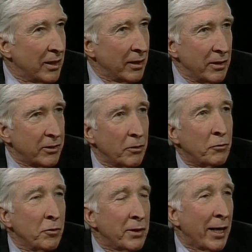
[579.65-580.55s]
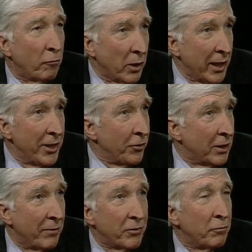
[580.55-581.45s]
uh, to do that right,
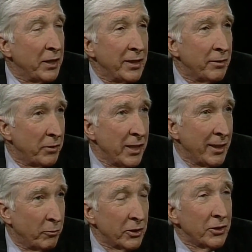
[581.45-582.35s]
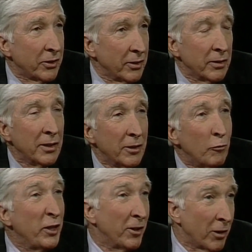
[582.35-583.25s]
you'd have to read and read, wouldn't you?
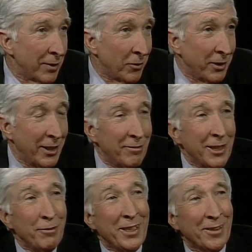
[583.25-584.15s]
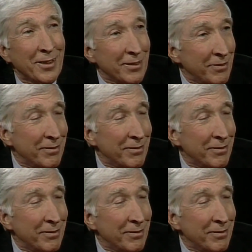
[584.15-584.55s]
Yes. Read all of O. Henry, read all